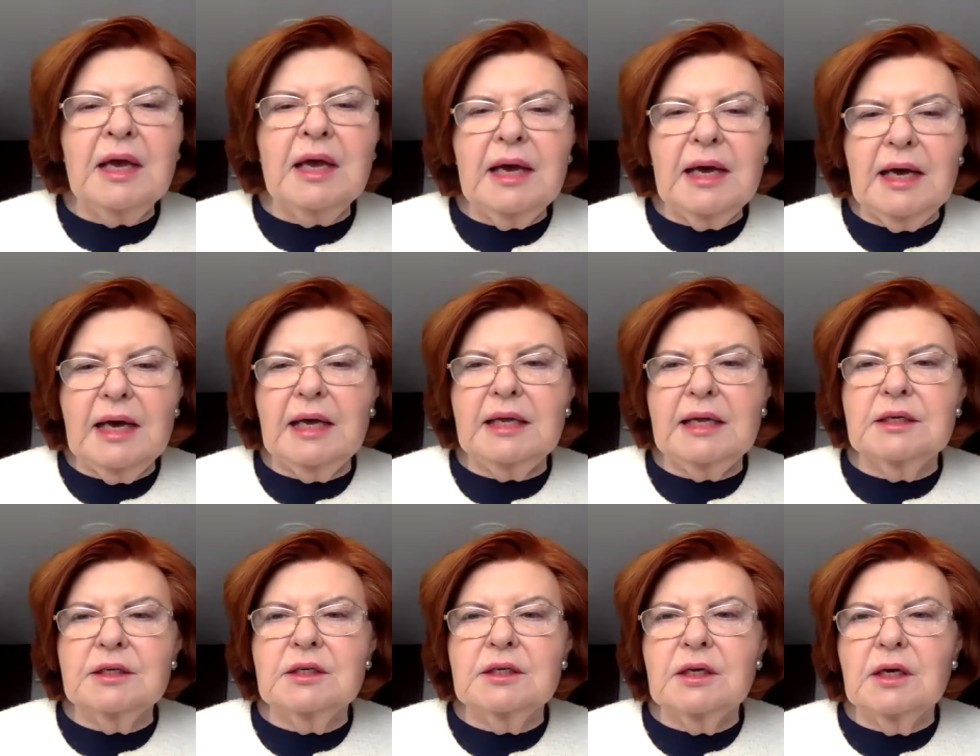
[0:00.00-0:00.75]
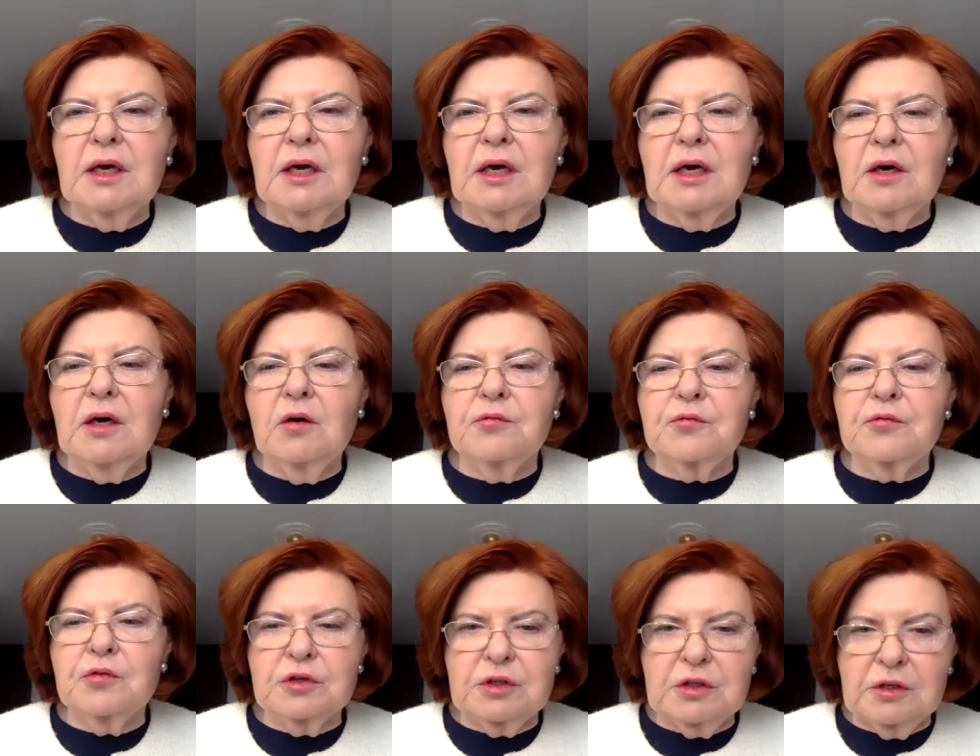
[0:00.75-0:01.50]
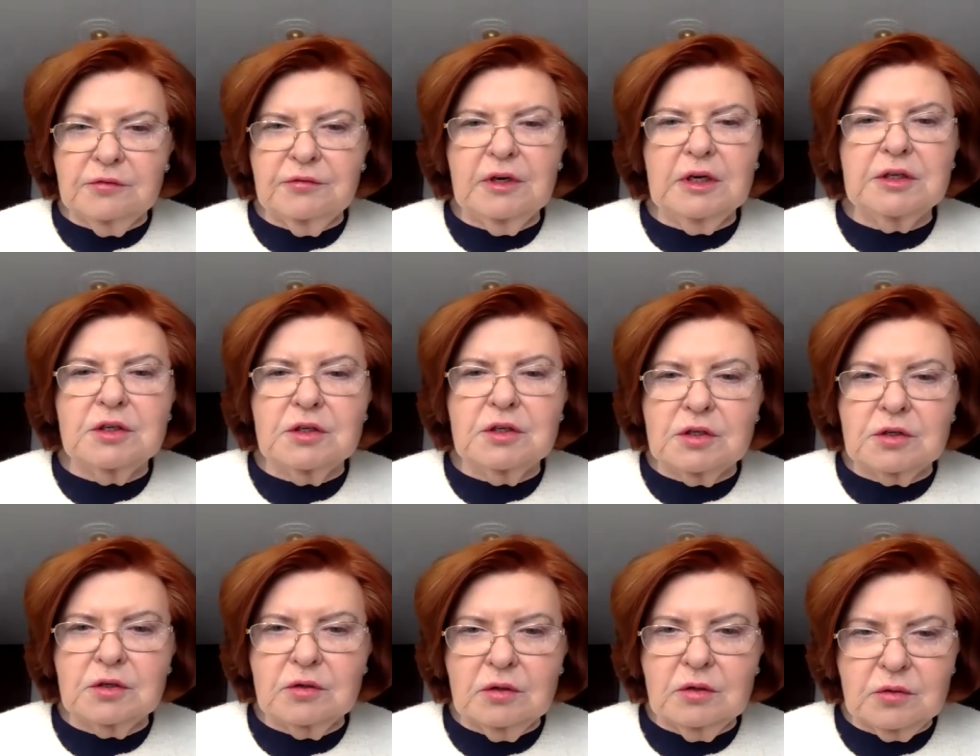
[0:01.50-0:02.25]
And of course, the
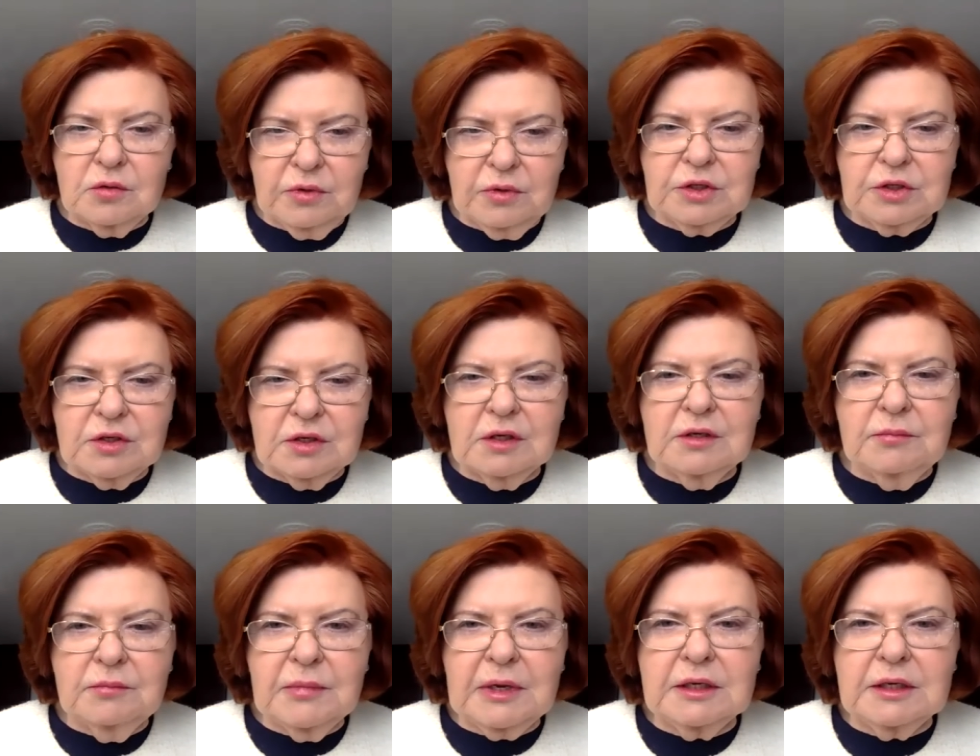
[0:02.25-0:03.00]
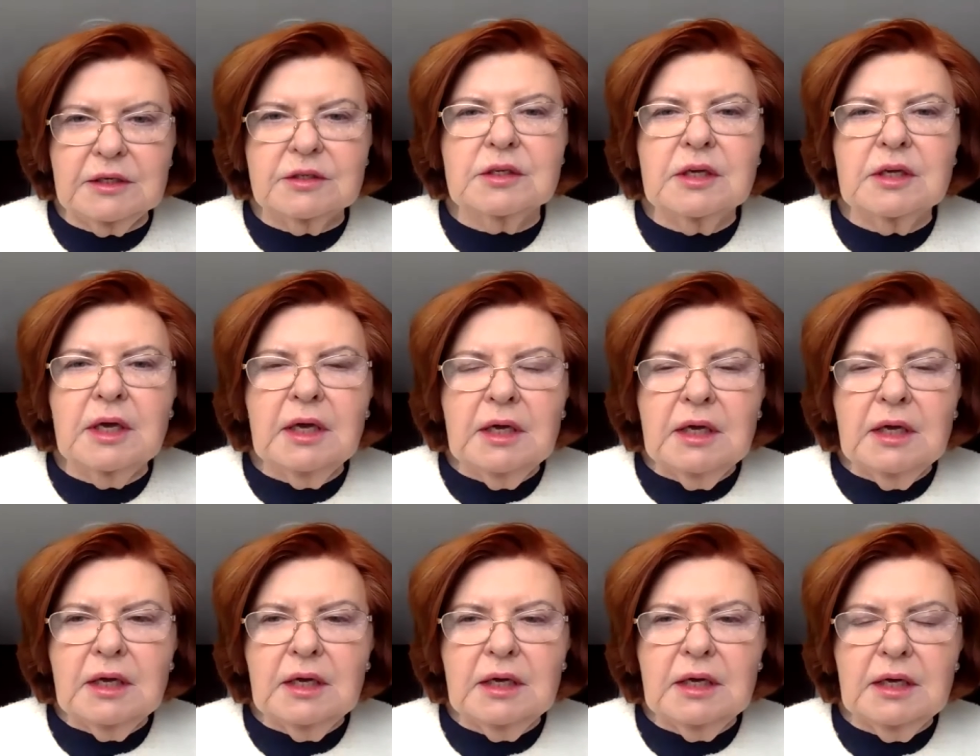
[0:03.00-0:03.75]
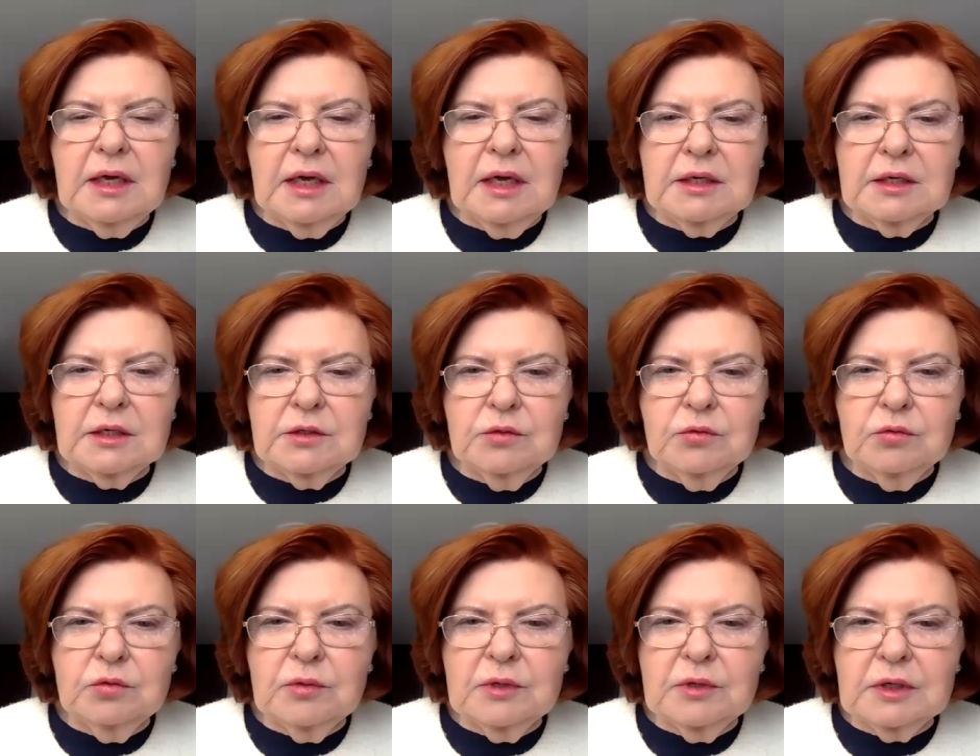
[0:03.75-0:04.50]
religious question remains an
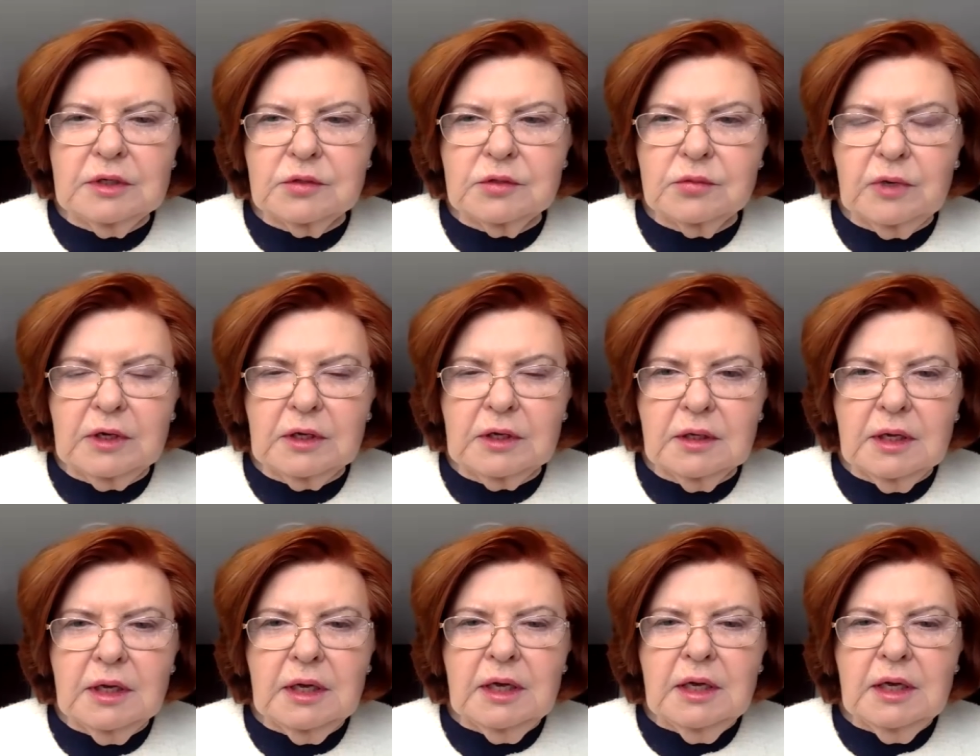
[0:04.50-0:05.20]
acute one as well.